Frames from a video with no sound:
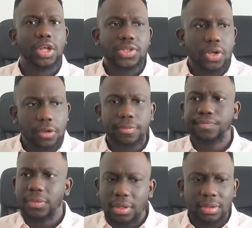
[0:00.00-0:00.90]

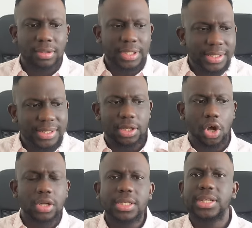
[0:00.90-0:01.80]
so this is the
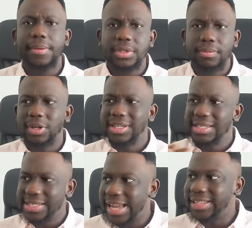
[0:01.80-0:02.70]
concept, but
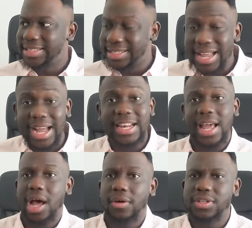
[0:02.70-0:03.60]
this is exactly
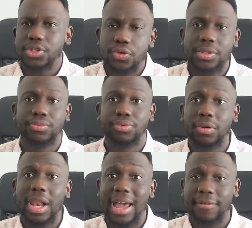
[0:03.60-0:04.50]
how it's used in
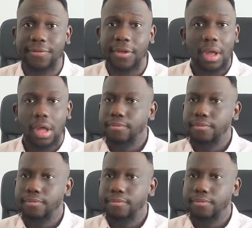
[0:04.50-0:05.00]
real life.